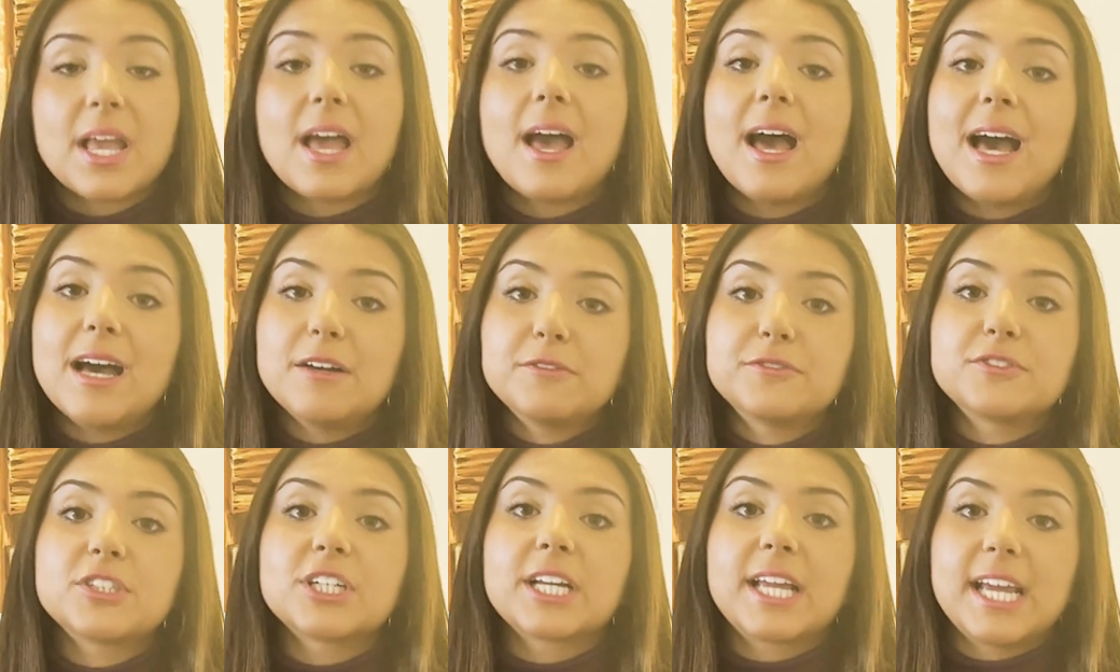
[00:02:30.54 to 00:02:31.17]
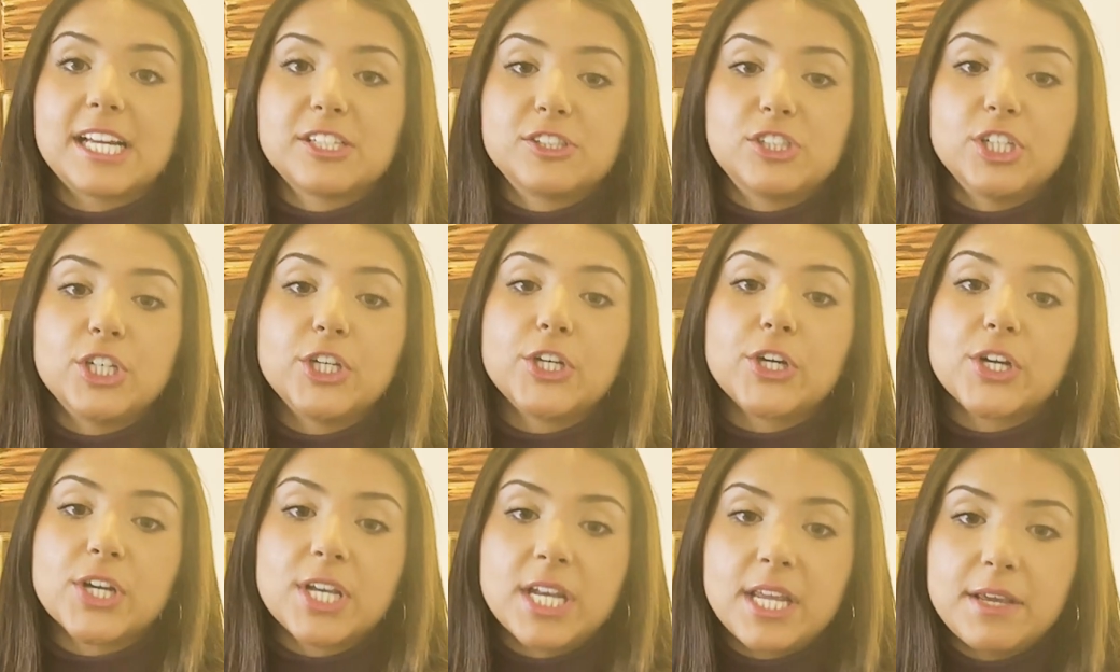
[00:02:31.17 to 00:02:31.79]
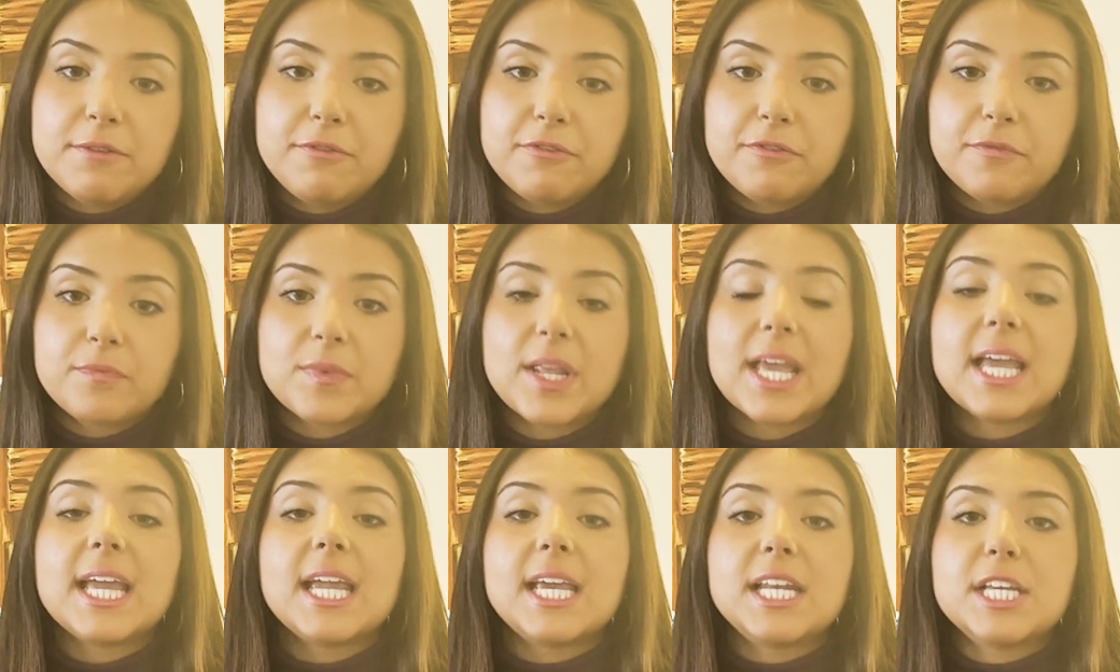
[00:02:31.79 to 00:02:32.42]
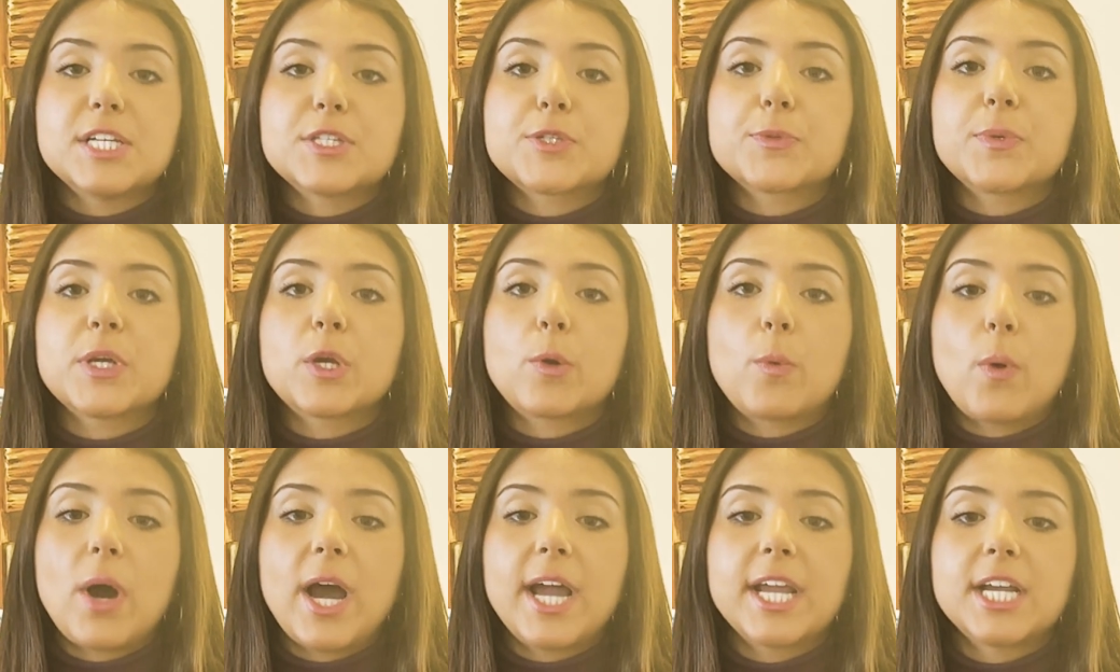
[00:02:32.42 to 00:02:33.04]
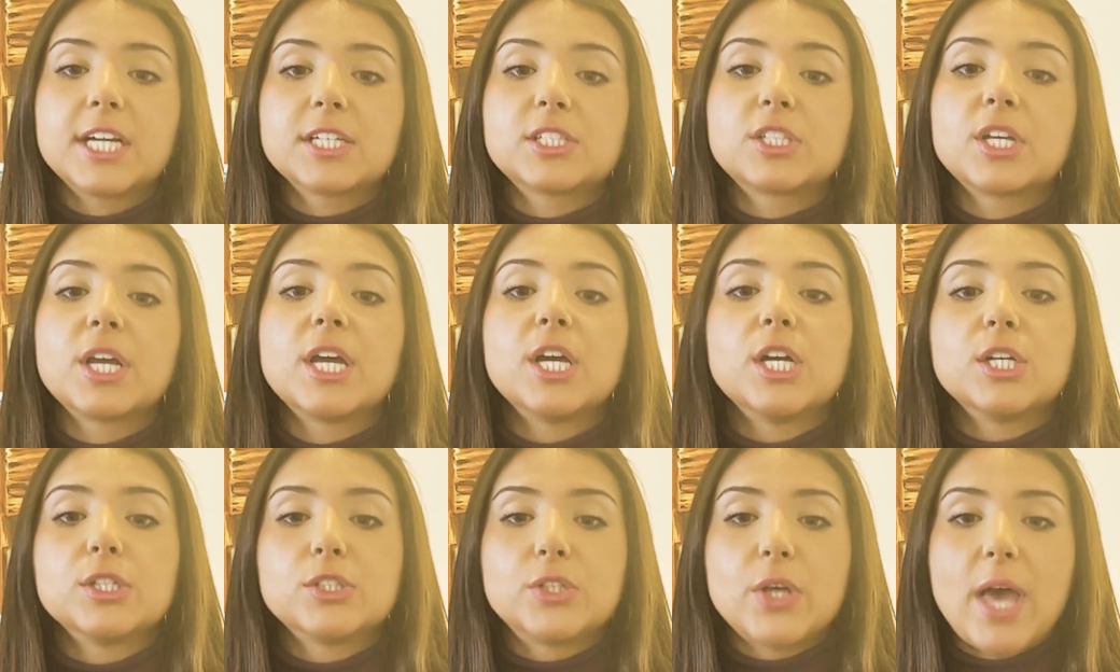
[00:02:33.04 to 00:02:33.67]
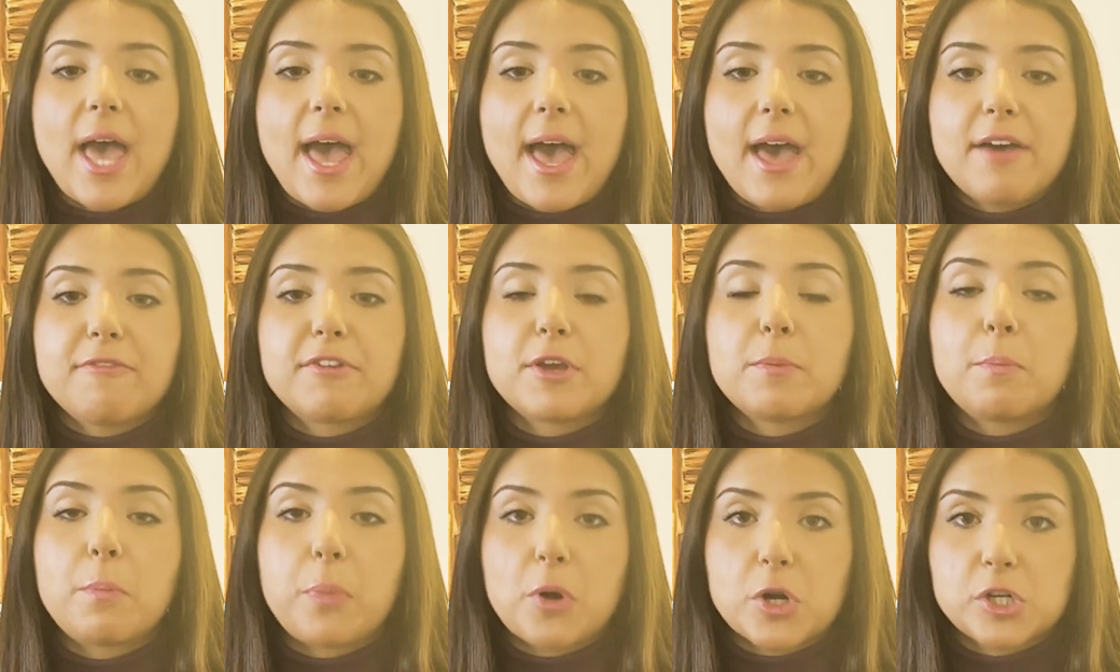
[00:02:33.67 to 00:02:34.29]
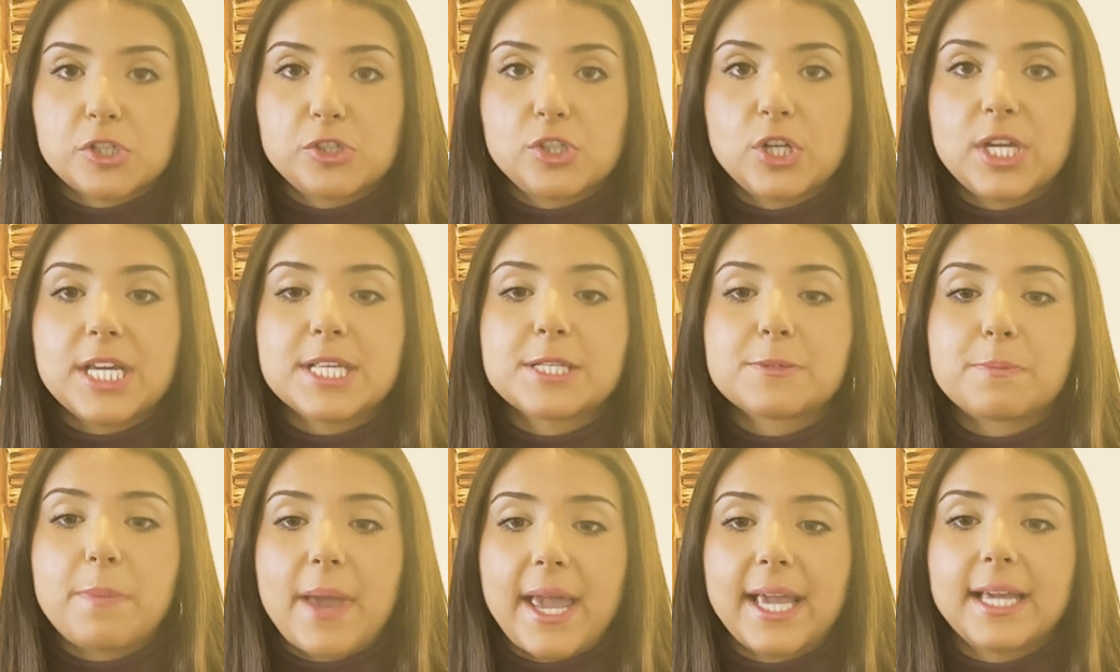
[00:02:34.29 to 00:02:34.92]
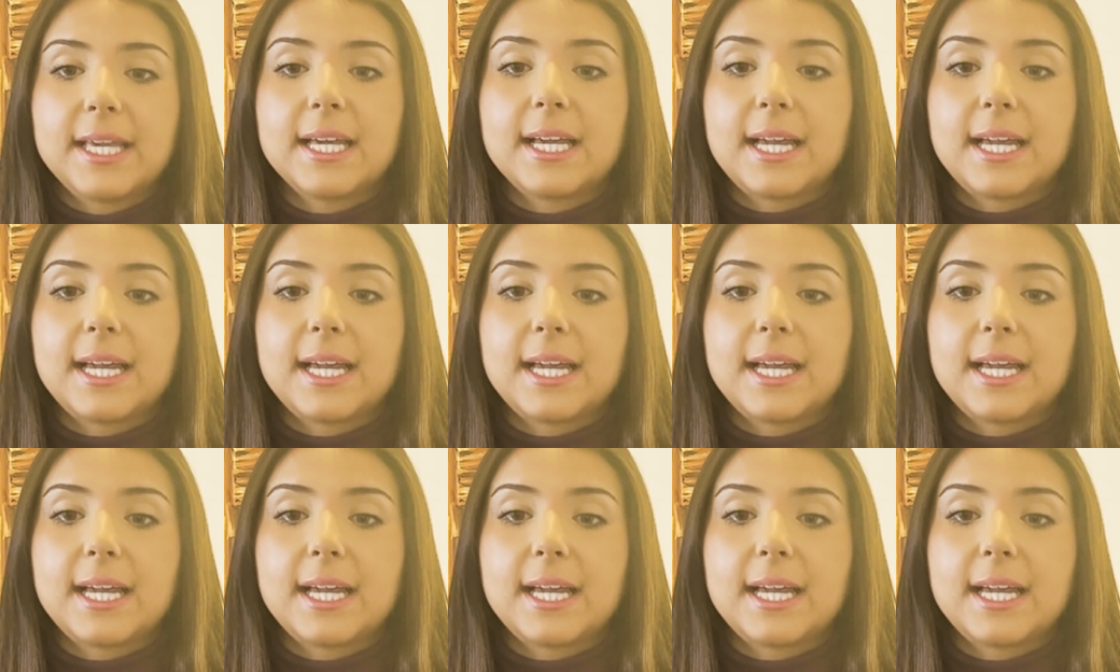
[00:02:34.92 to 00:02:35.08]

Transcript: After getting your NIF, it is required to have a Portuguese bank